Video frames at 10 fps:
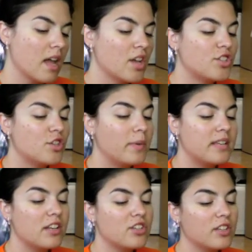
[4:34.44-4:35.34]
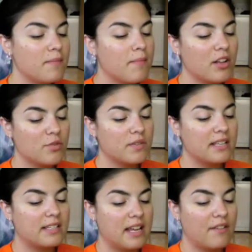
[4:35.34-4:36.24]
So potentially much was
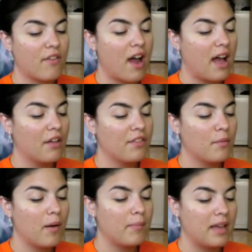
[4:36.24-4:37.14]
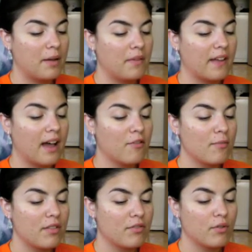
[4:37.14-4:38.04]
at stake for our health and well-being when the
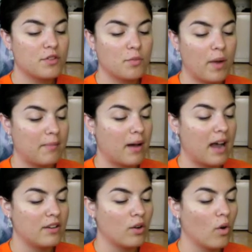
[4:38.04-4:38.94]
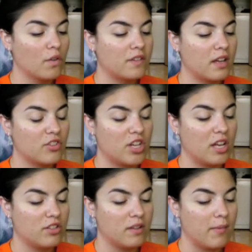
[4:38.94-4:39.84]
government threw its weight behind a wholesale
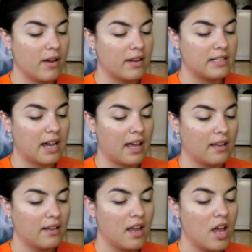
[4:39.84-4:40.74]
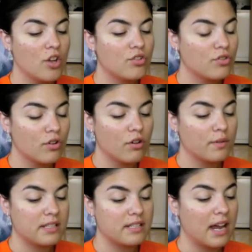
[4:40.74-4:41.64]
change in the American diet. True, it
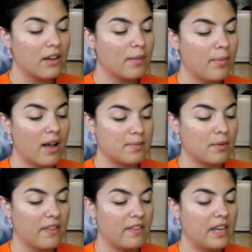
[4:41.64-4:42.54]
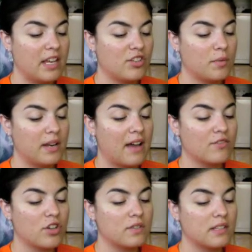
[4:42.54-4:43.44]
was entirely possible that the nation would have
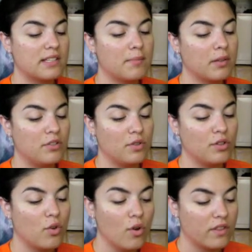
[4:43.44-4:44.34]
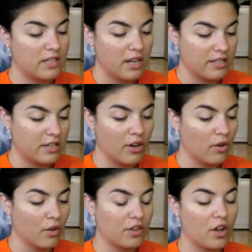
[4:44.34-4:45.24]
chosen simply to ignore the dietary
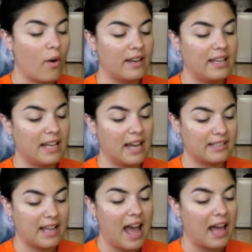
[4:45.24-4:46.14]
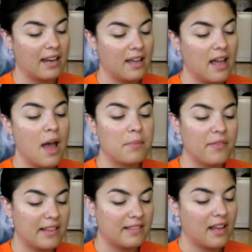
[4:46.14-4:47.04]
goals and go on eating as it had, but
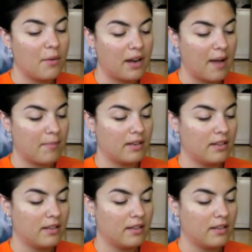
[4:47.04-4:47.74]
that's not what happened.